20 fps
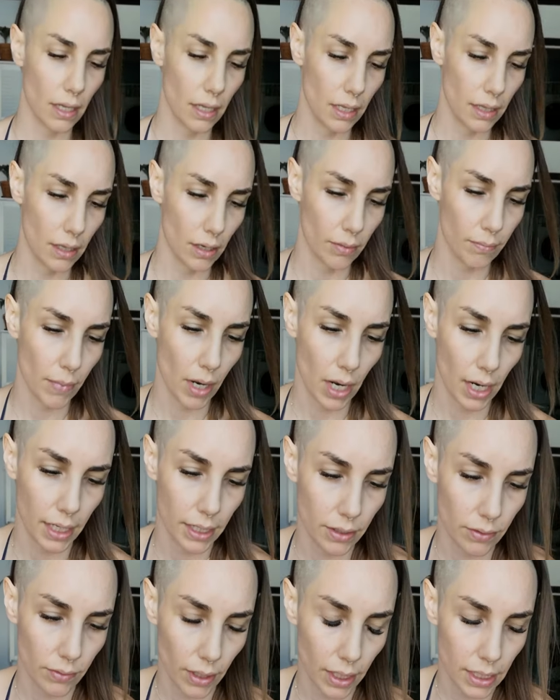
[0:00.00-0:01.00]
in their
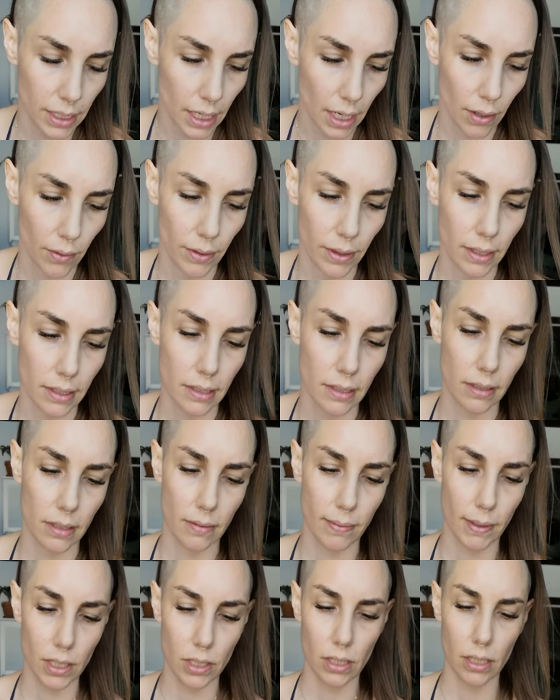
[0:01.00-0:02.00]
mind right now and this
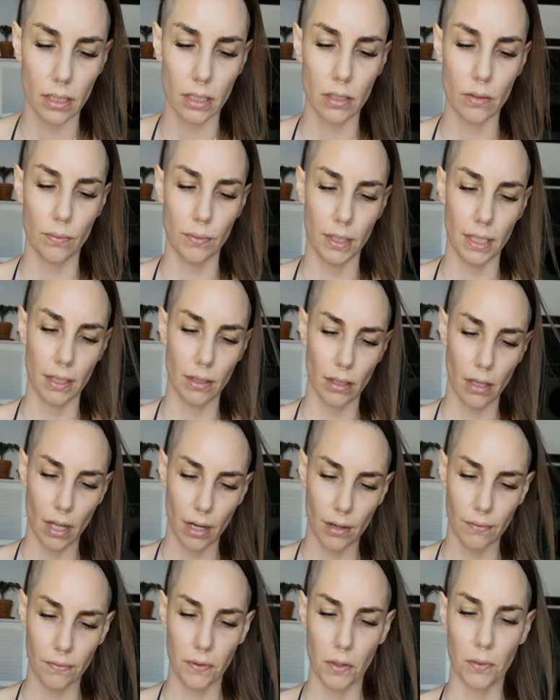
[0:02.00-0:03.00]
especially in this week a lot
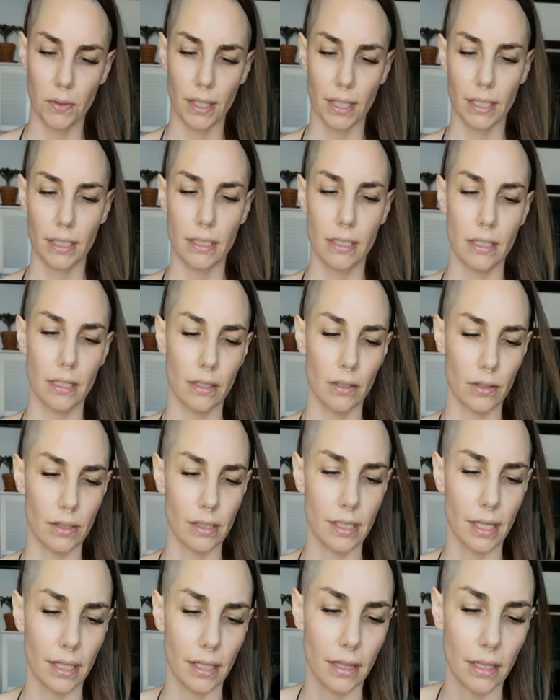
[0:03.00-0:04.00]
of focus it
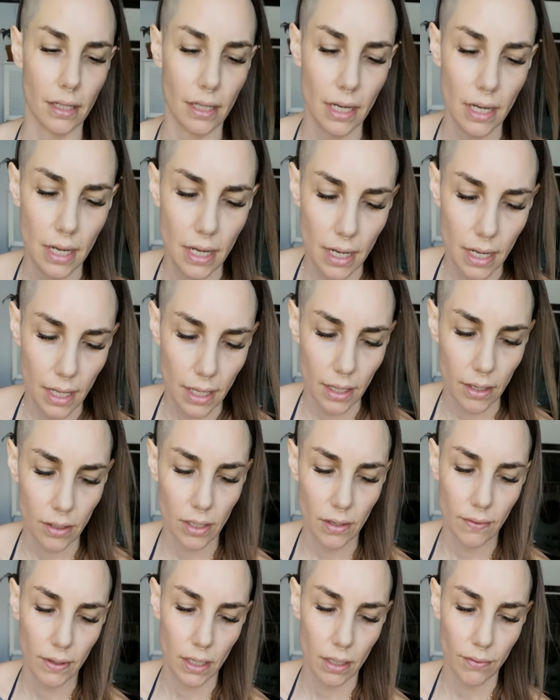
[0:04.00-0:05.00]
looks like they they're
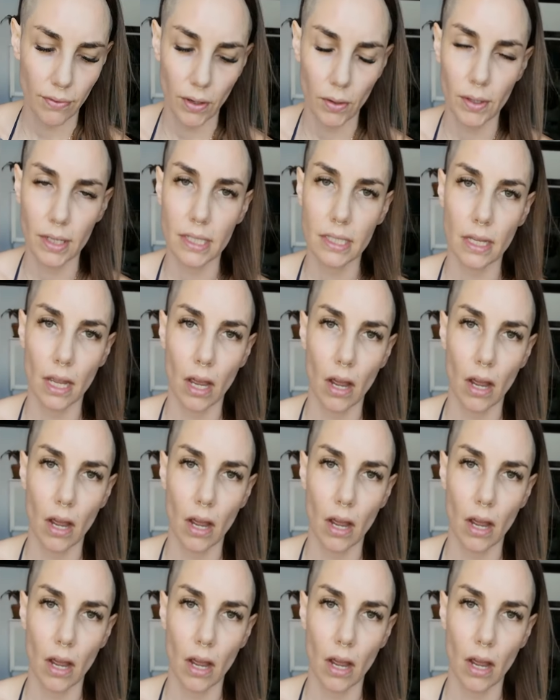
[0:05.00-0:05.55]
even going to focus